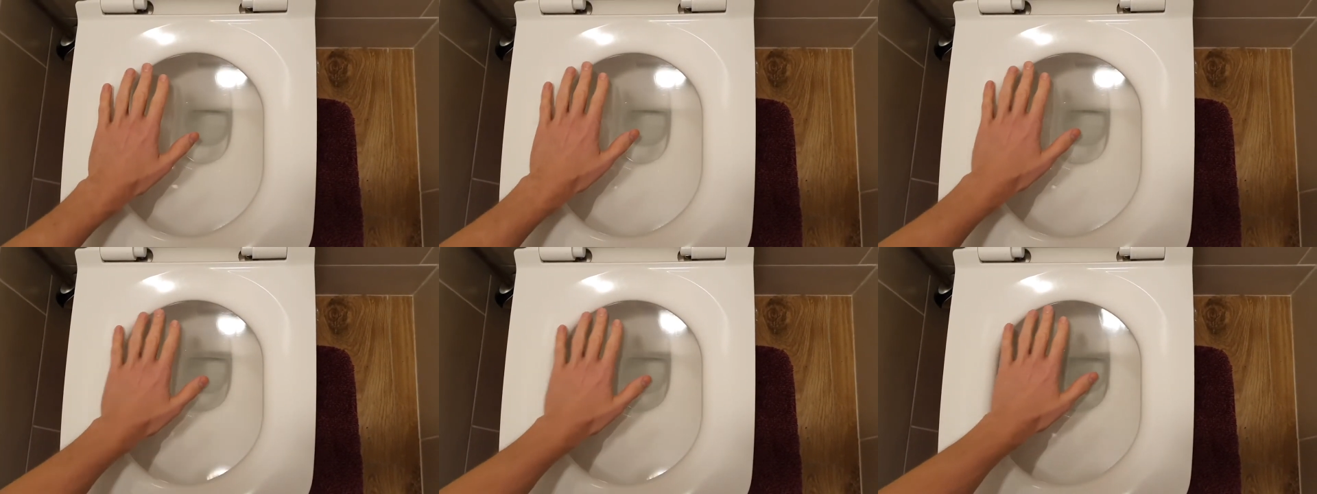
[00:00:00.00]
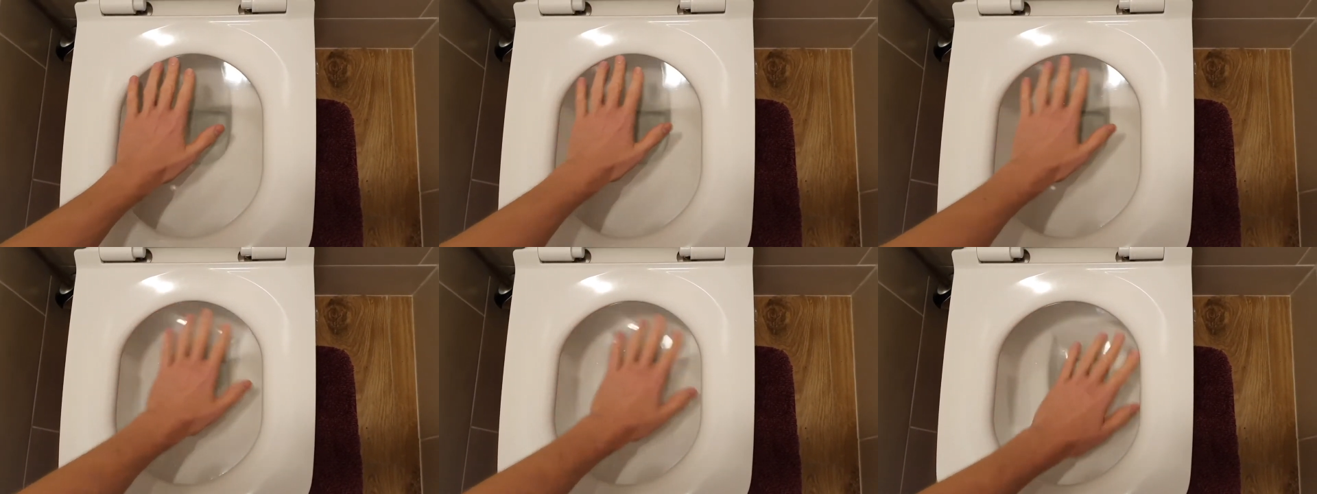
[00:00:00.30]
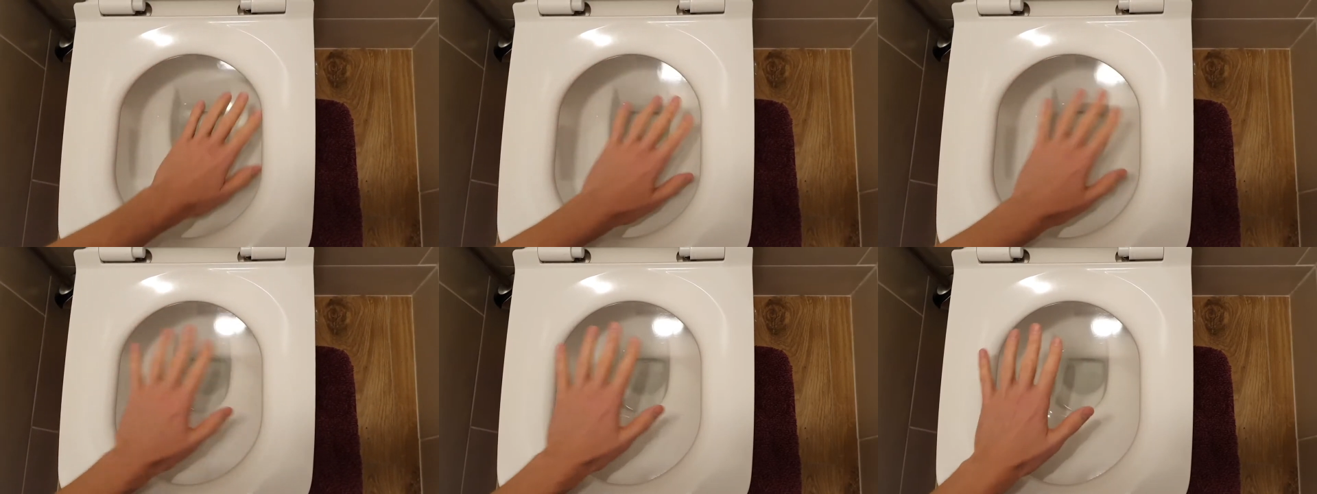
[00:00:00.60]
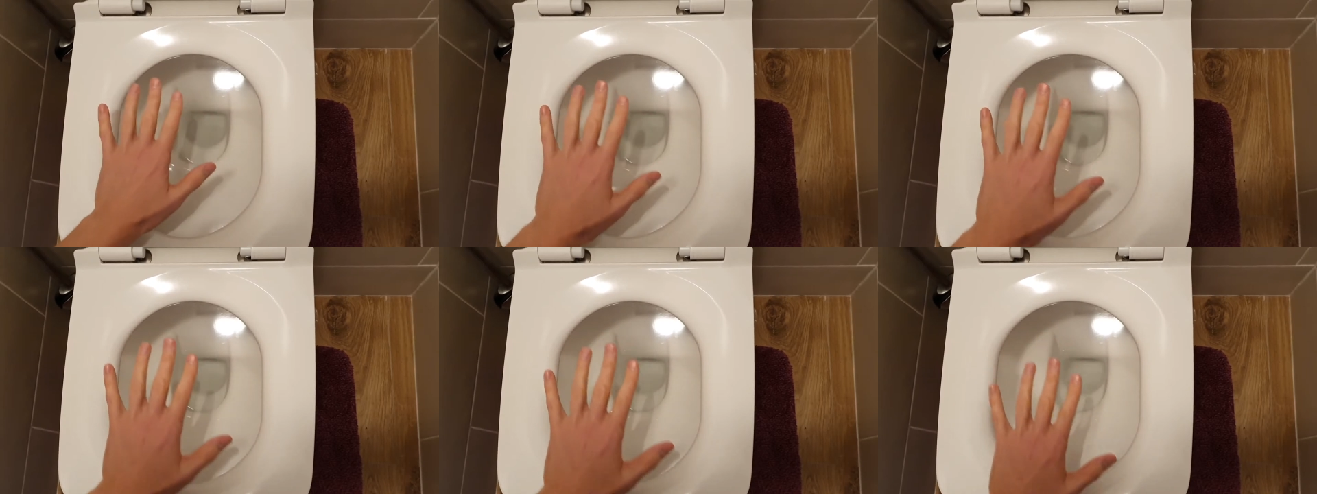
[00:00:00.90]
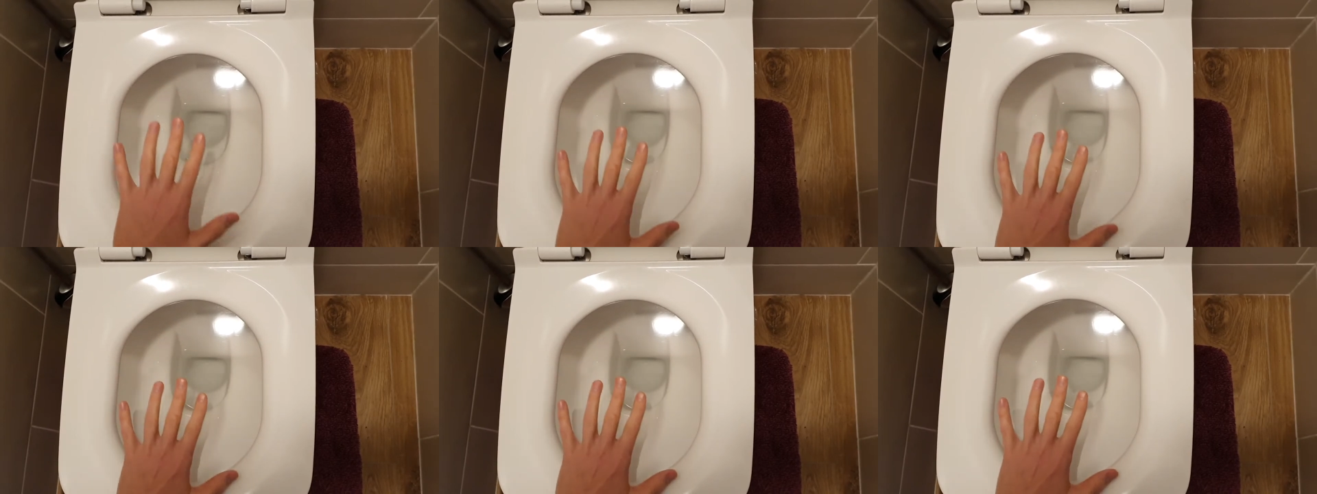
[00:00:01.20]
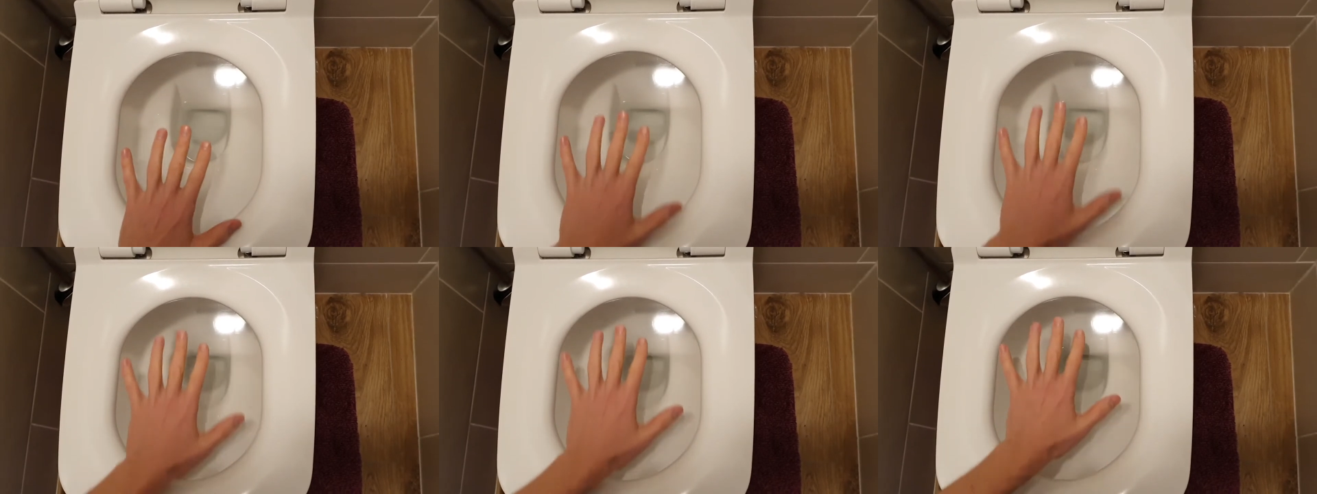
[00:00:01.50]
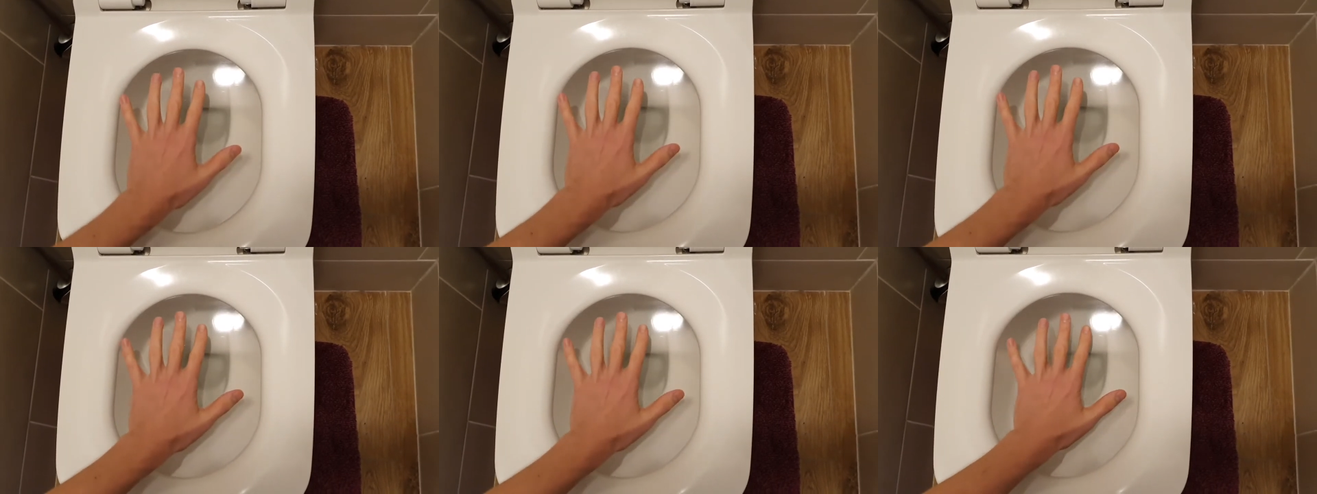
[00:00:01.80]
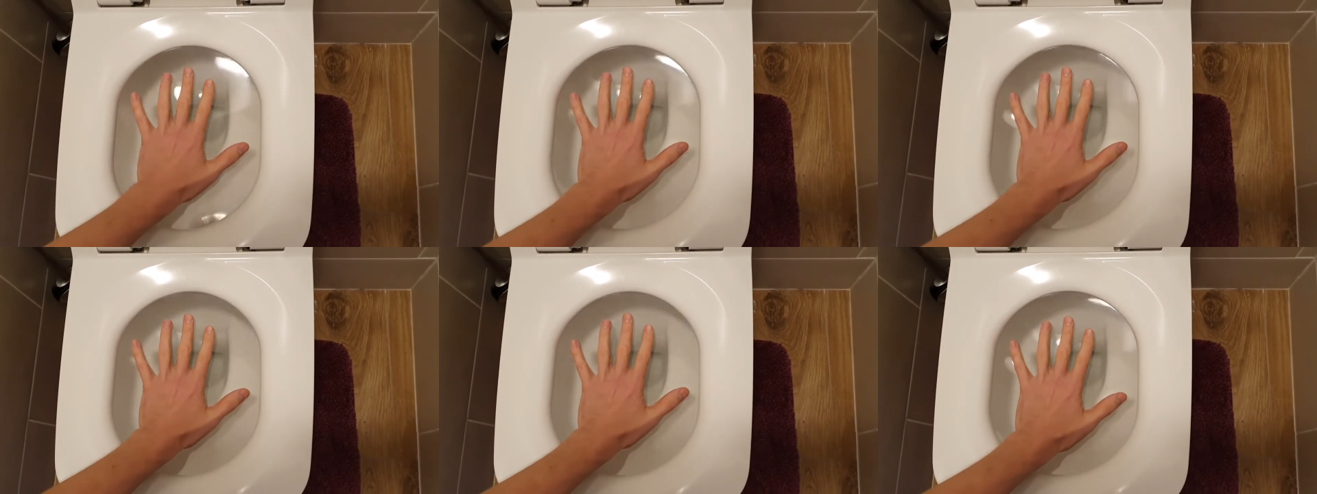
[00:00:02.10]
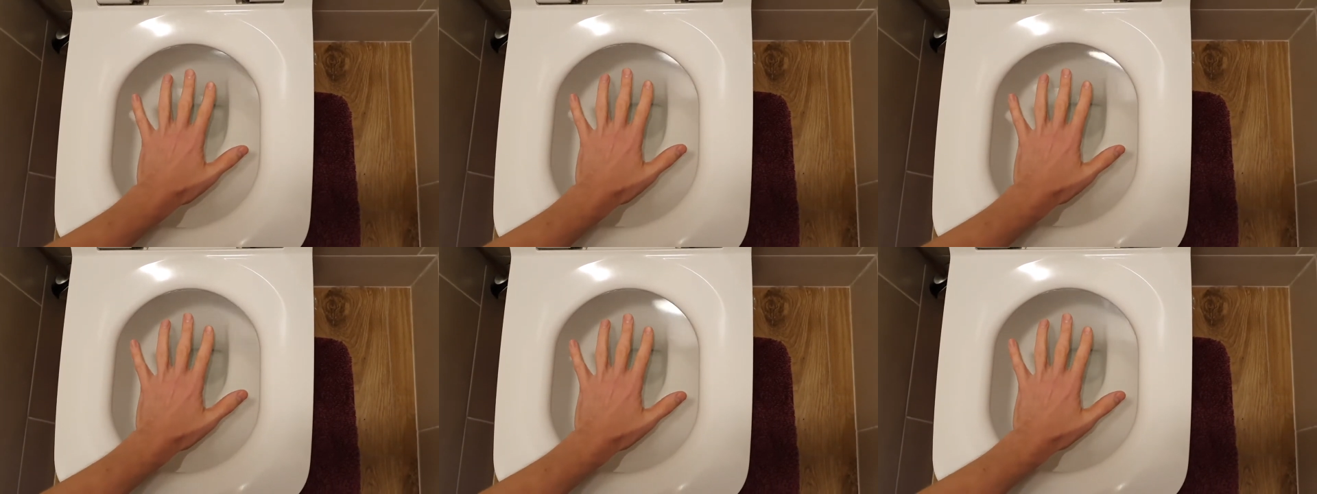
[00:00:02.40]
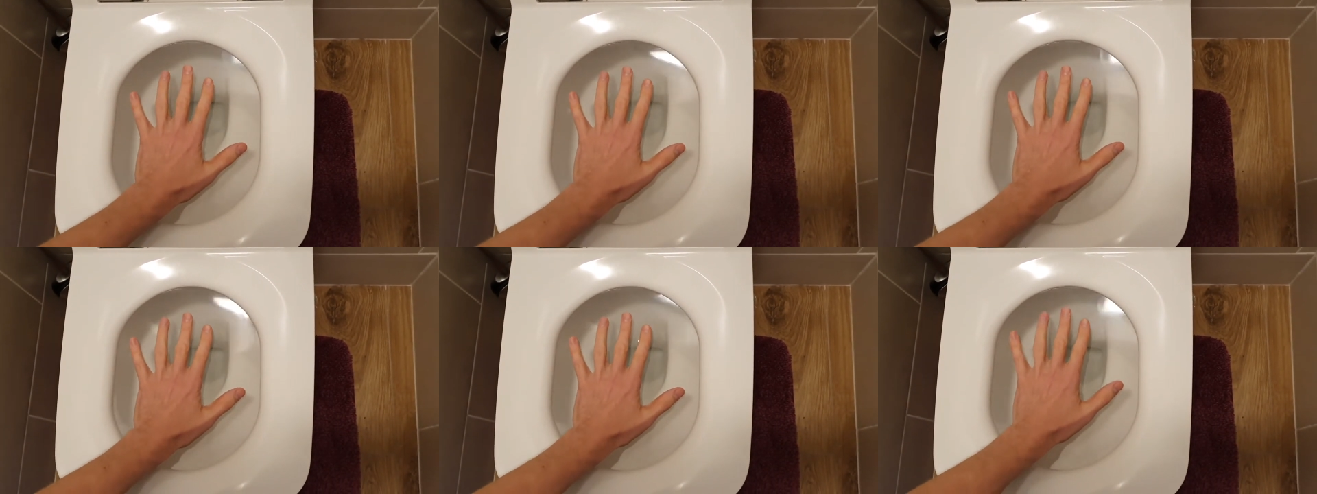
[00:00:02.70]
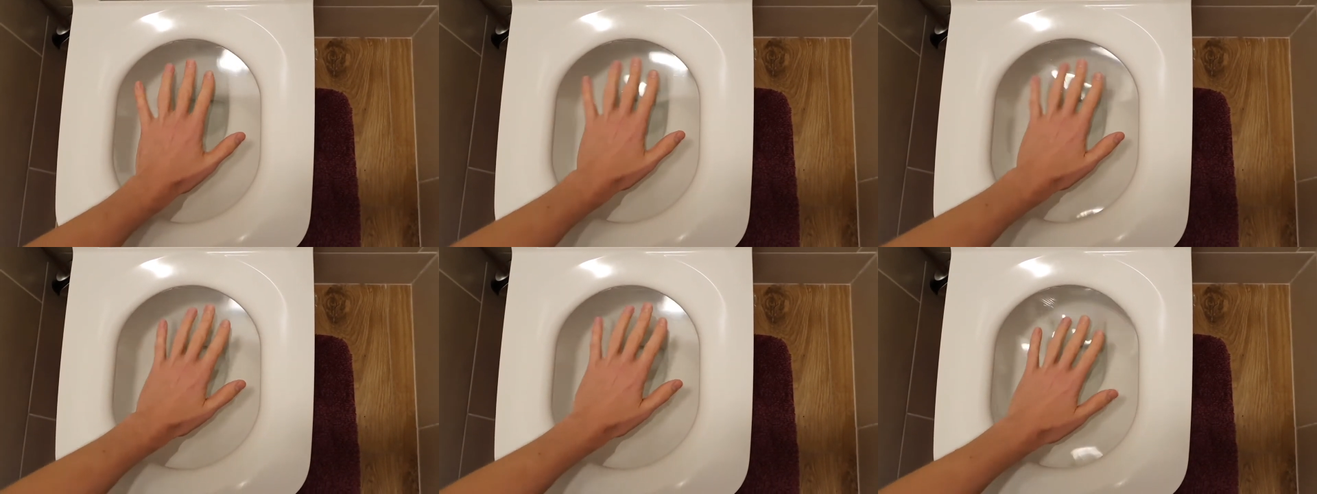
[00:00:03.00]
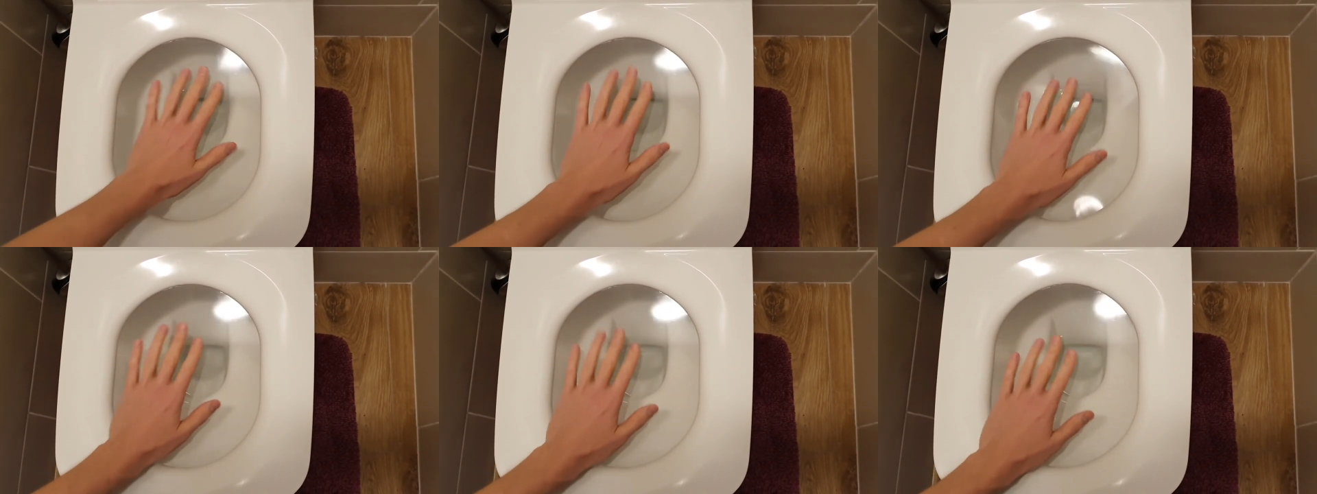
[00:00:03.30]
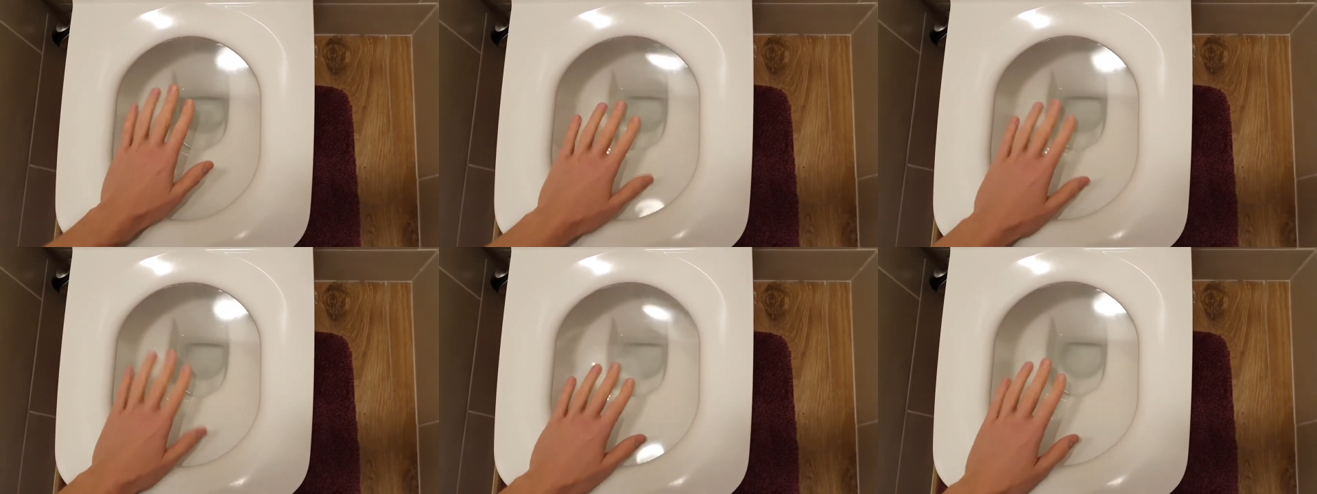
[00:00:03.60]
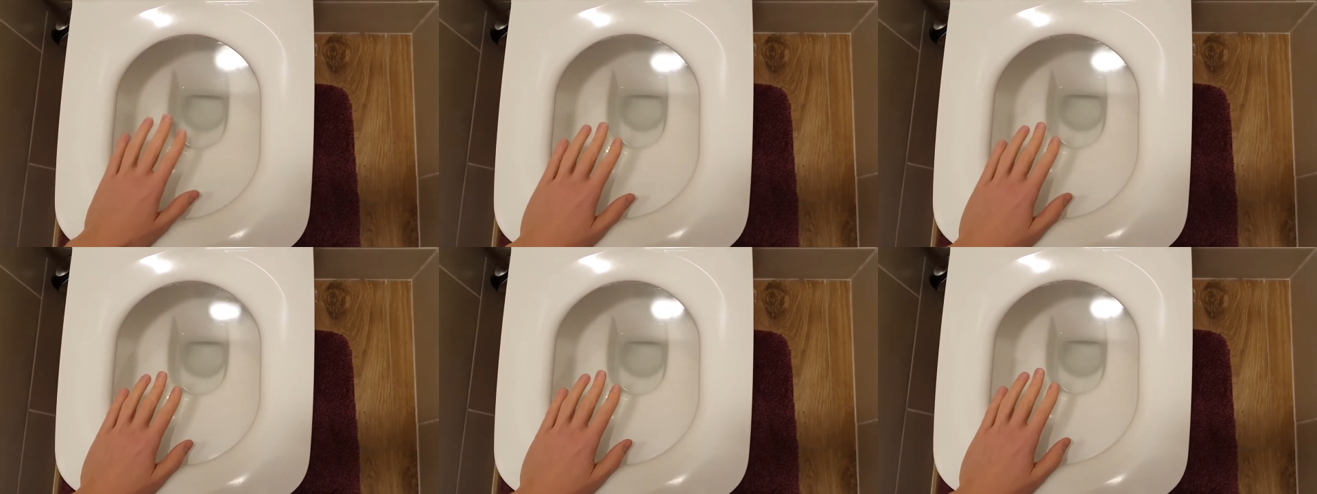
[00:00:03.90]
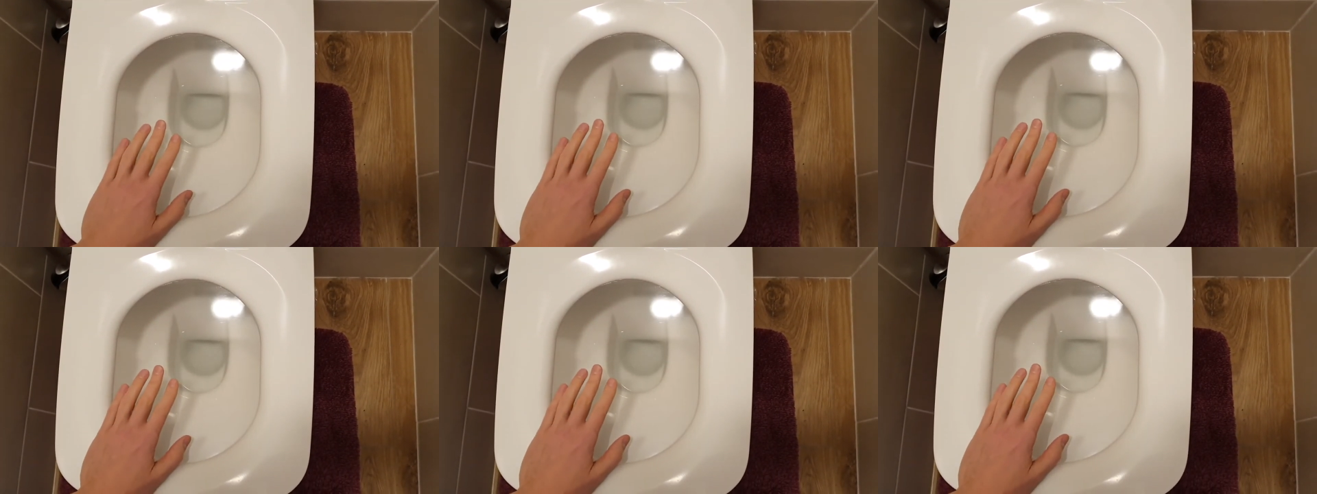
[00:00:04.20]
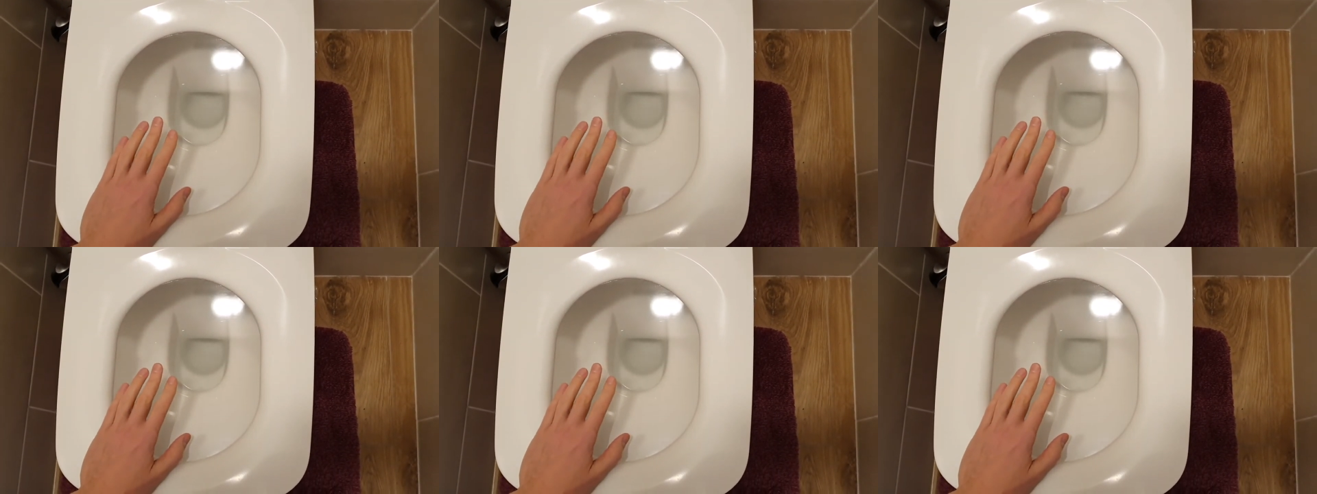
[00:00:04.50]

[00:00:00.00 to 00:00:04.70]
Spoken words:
(no speaker visible)